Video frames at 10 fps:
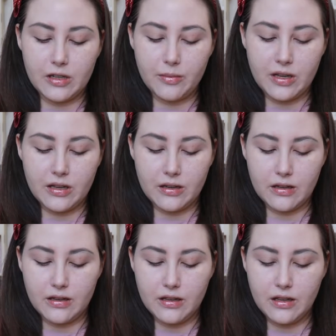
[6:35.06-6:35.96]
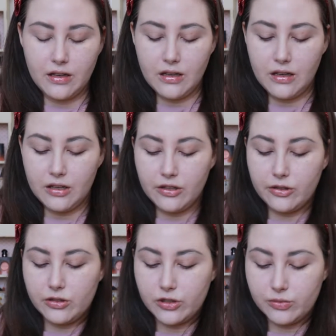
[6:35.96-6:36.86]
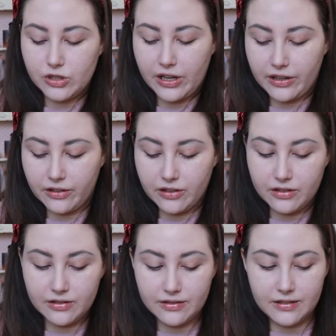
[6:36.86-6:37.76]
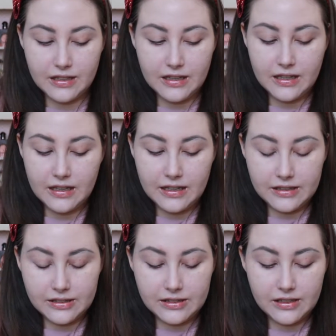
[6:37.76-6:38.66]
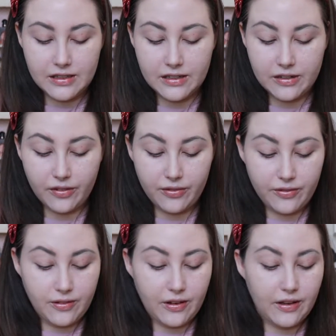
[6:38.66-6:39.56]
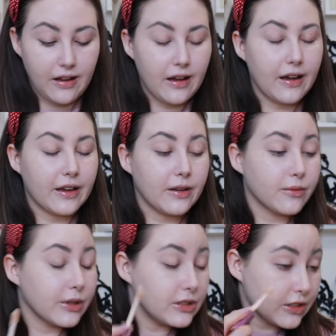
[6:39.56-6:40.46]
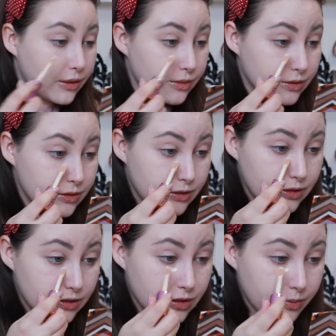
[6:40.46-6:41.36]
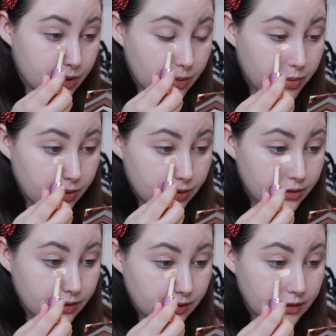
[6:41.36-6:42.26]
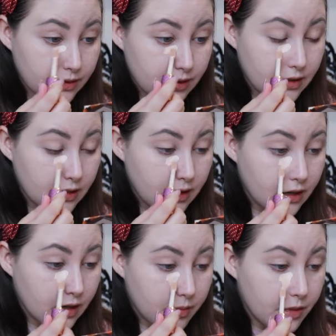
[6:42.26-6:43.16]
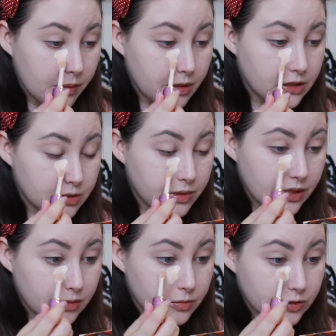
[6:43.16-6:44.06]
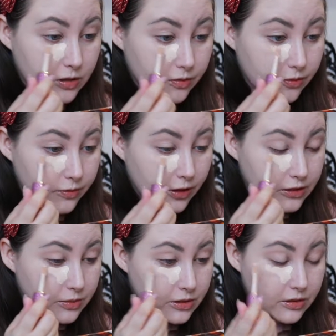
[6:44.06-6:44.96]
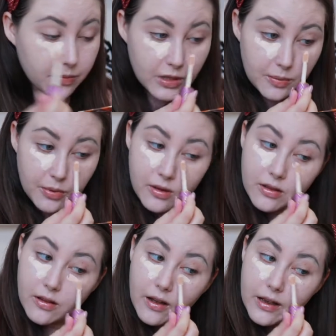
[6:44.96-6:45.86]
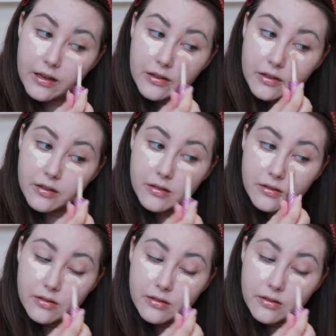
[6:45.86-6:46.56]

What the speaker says: gonna make a YouTube channel and see if I can reach out to some people and maybe just become some friends with some people online and